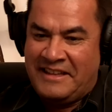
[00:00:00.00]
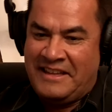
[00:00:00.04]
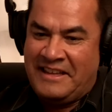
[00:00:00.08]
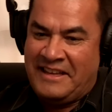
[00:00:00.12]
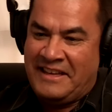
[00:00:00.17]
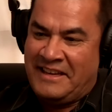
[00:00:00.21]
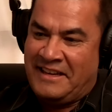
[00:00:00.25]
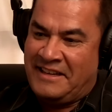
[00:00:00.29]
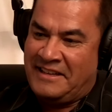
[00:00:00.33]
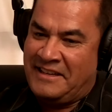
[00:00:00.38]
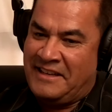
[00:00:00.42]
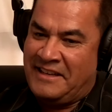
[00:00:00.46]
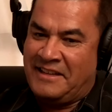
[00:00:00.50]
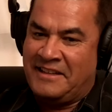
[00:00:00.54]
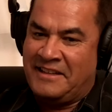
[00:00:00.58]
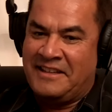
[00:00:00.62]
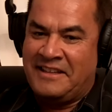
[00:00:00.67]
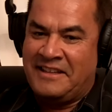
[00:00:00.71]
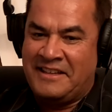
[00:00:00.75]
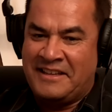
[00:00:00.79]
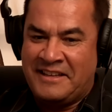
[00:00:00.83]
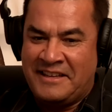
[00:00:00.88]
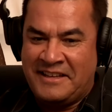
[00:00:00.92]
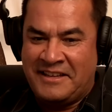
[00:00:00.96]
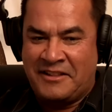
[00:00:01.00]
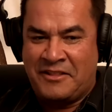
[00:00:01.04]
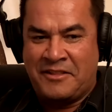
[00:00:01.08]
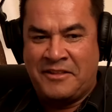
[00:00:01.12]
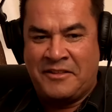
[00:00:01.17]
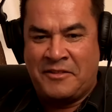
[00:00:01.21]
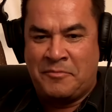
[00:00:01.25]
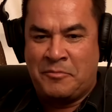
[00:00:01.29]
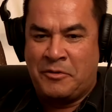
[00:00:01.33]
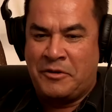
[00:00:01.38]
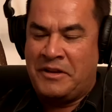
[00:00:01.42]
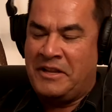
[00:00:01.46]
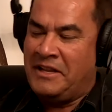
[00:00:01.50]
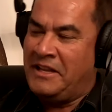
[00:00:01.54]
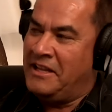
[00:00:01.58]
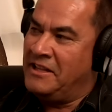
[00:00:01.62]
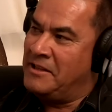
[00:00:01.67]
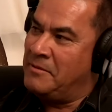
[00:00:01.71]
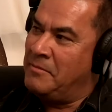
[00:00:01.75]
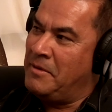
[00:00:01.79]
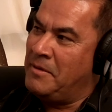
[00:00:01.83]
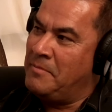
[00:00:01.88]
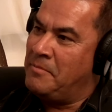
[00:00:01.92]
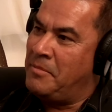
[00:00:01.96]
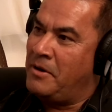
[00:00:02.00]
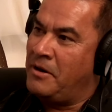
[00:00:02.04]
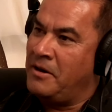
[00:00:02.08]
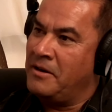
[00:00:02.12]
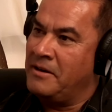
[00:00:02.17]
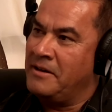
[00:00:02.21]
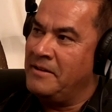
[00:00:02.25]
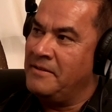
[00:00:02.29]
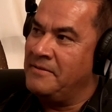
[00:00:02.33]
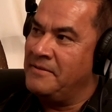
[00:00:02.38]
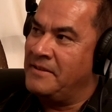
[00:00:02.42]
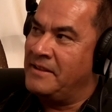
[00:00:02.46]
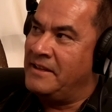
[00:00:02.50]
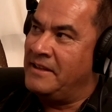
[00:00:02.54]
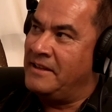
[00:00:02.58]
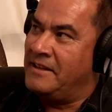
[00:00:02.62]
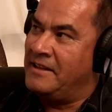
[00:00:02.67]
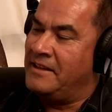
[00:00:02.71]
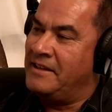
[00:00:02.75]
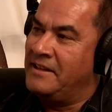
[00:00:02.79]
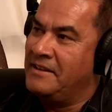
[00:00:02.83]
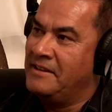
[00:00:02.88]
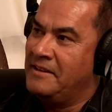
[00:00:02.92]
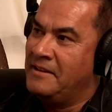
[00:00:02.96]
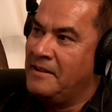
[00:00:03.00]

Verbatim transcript: and uh, it's it's pretty neat to be part of the